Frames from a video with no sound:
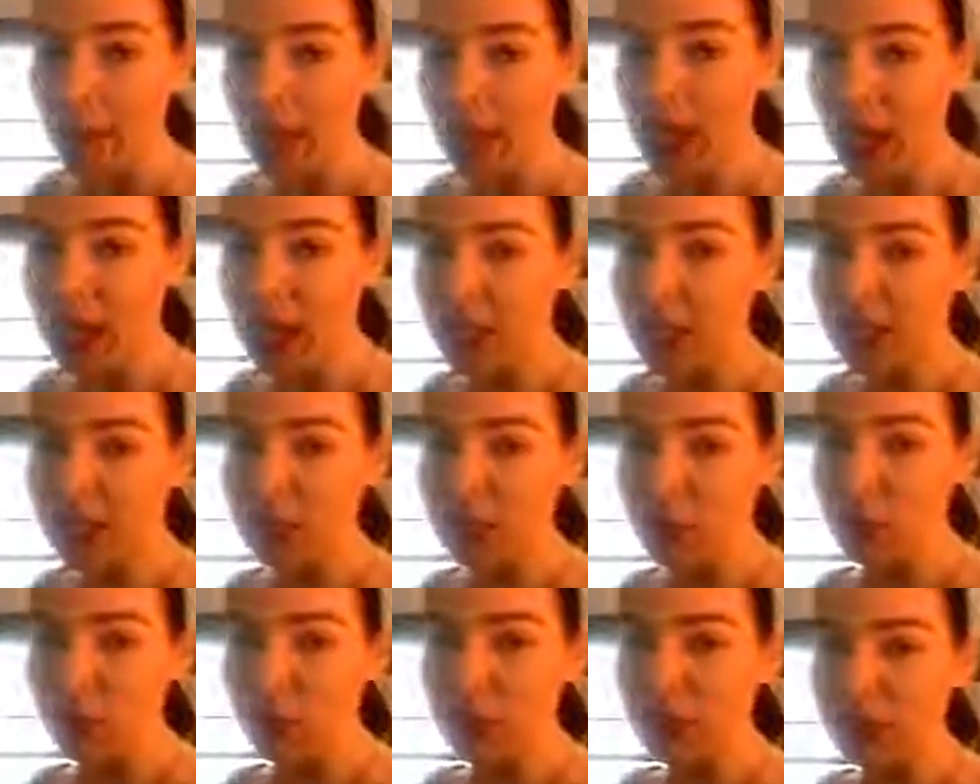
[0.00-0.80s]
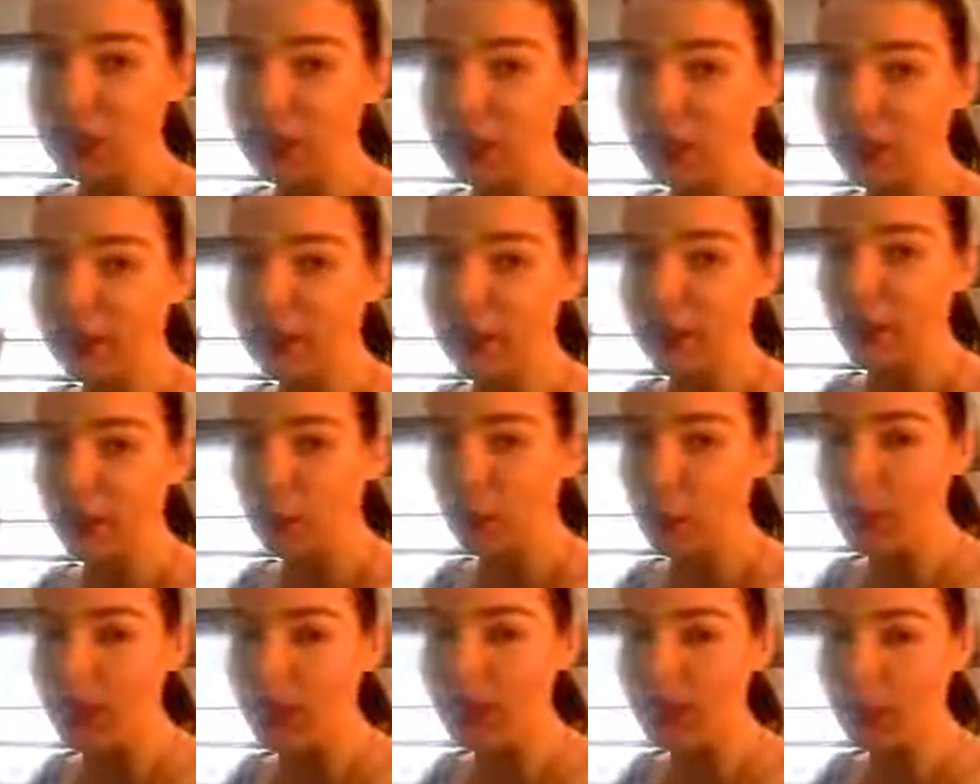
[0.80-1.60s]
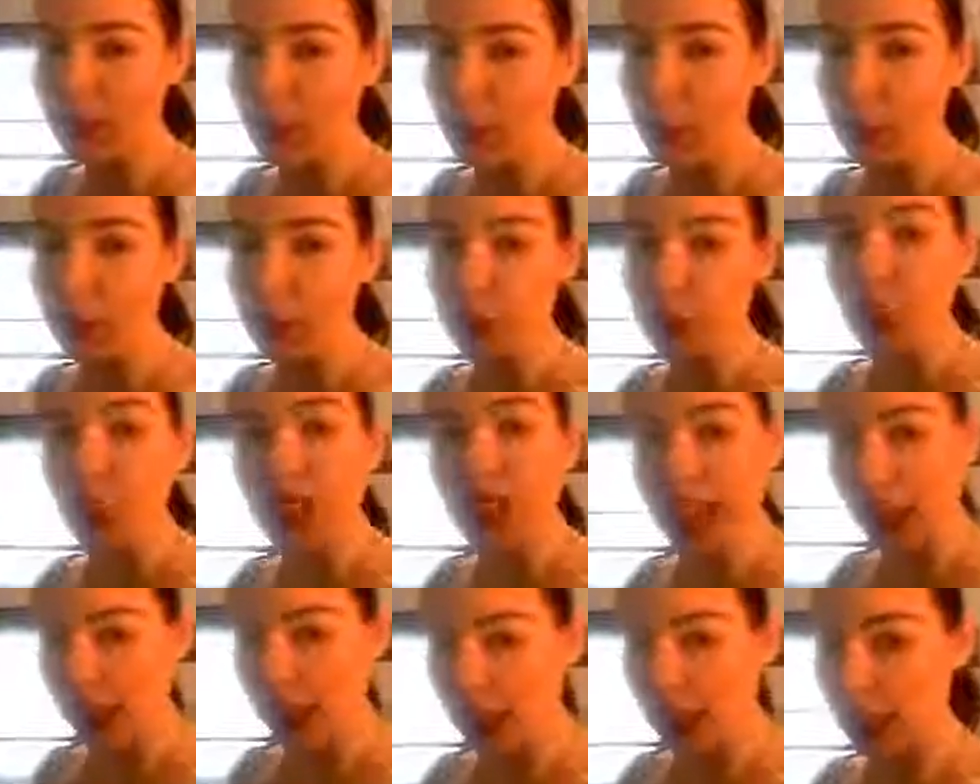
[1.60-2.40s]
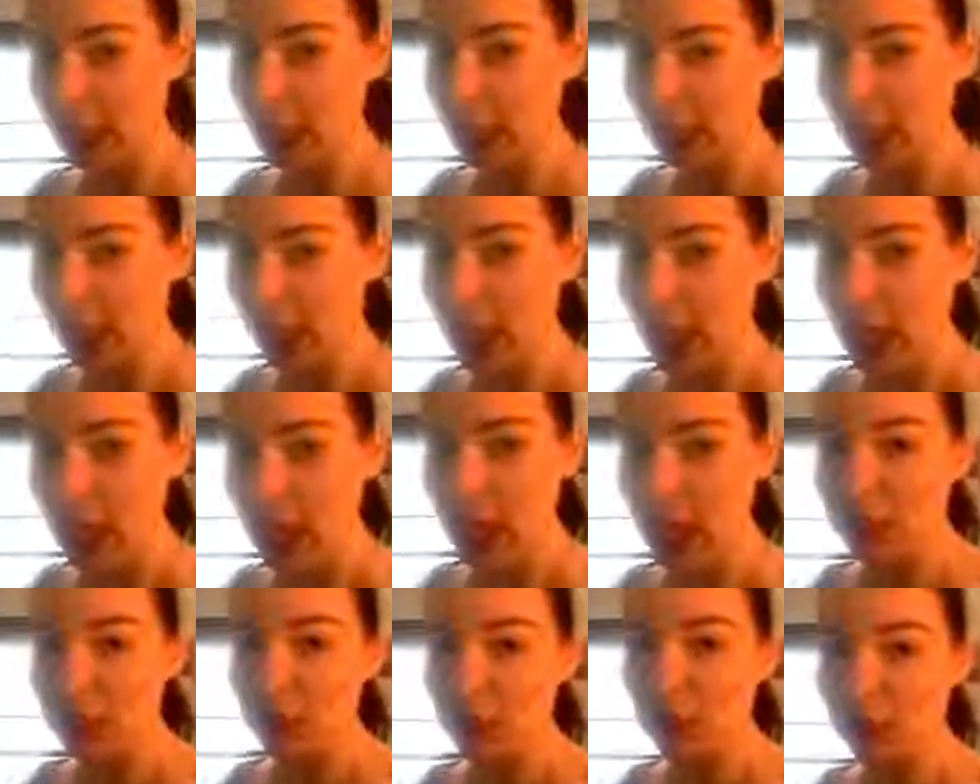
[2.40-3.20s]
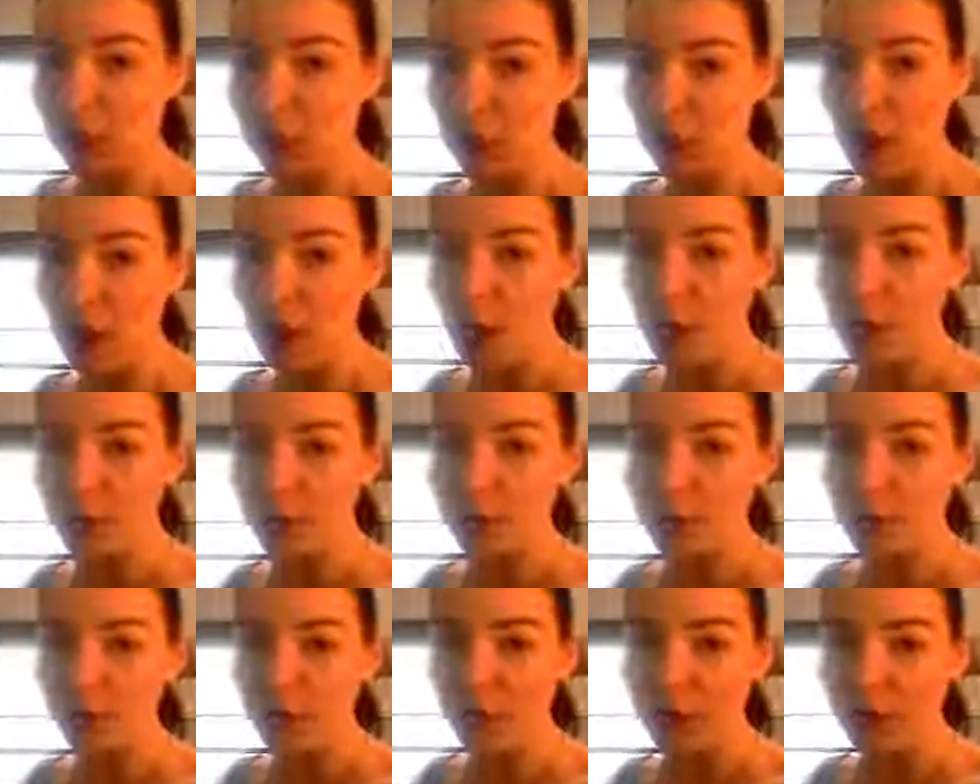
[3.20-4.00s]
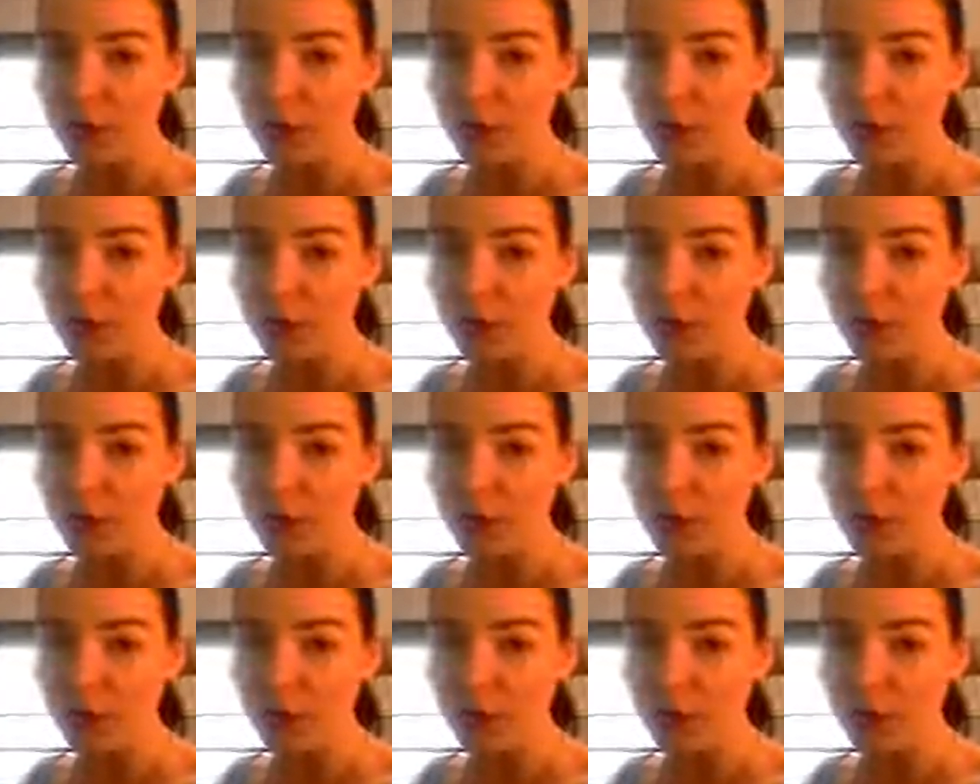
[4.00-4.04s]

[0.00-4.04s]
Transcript: because in order to, you know, sit down and do anything and clear off